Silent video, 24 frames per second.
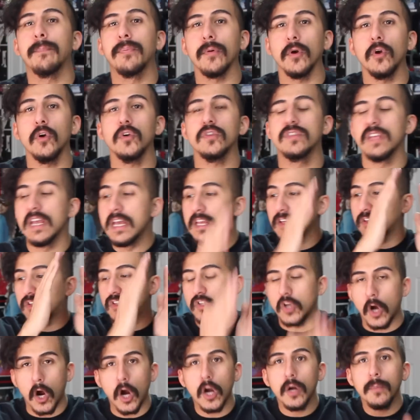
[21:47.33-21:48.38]
Bruce
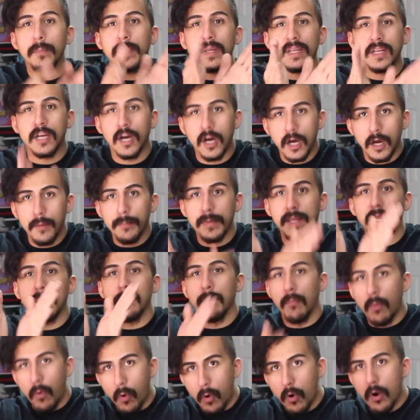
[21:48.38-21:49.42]
start becoming
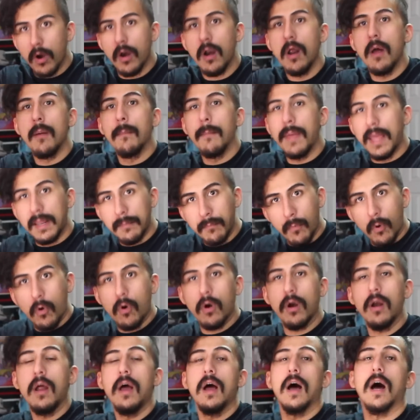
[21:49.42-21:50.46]
more and
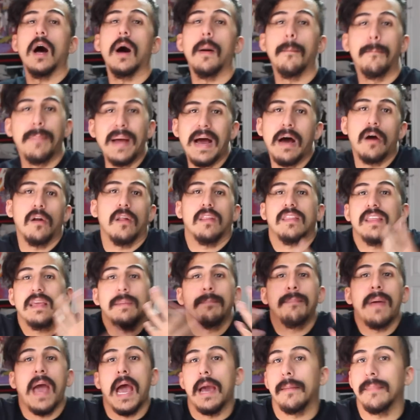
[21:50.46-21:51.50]
more about the
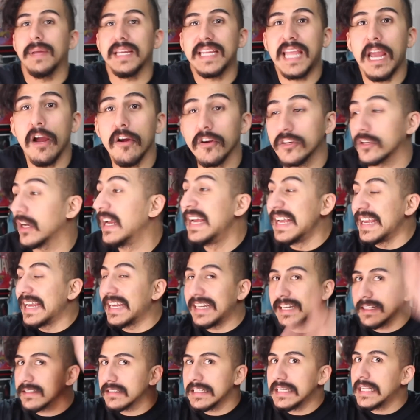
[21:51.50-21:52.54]
Batman character. He
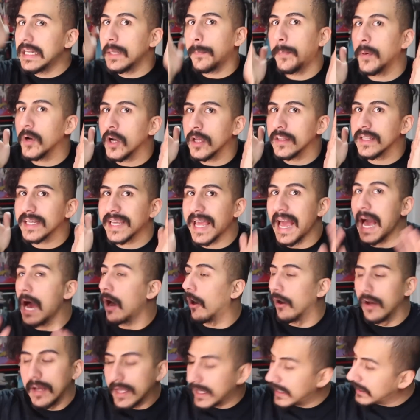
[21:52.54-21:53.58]
doesn't need to put on the
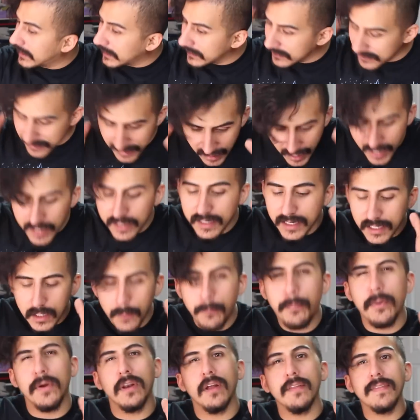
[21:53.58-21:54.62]
cowl. He does not need to
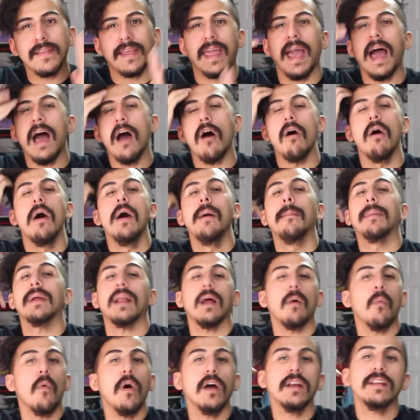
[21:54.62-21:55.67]
put on the cowl, but
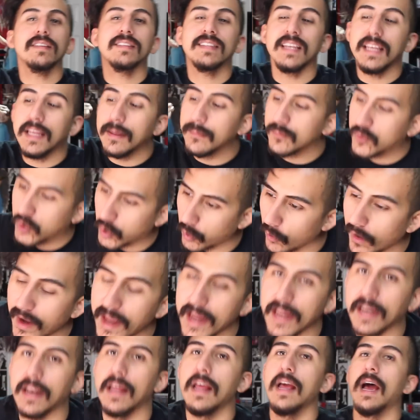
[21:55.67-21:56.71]
I want to see him
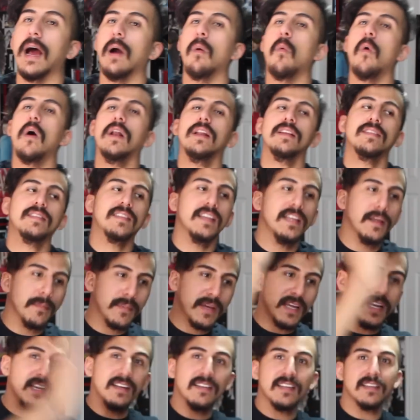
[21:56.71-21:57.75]
train. I want to see him
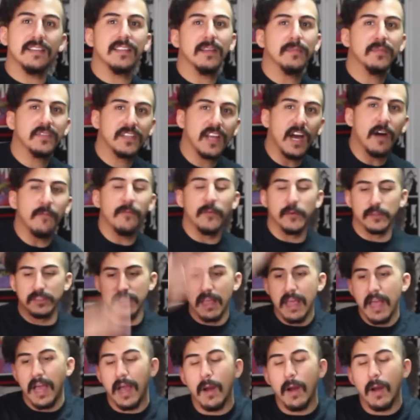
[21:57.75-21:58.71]
get into some scuffles.